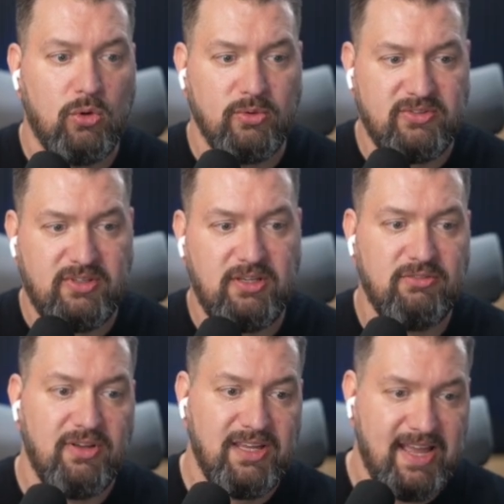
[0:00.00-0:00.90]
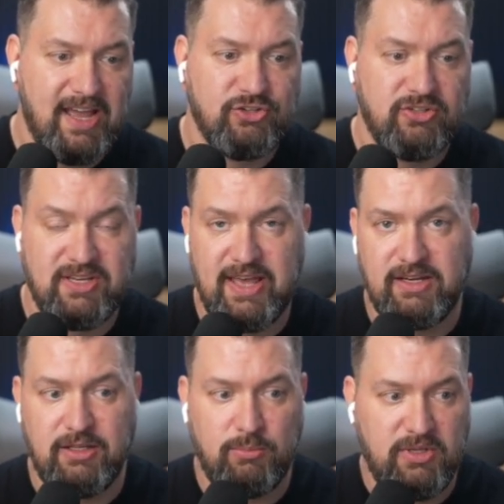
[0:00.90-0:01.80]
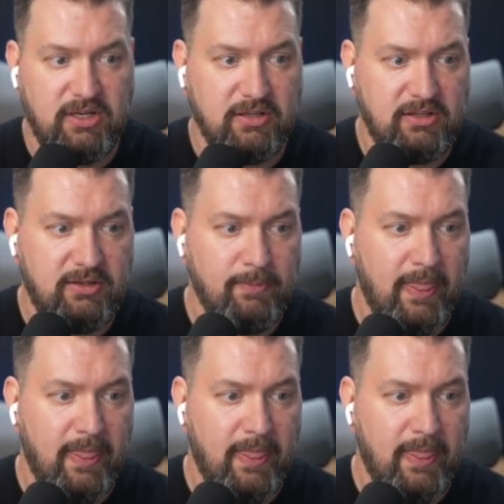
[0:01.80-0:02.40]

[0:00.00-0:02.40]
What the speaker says: receive cached data immediately,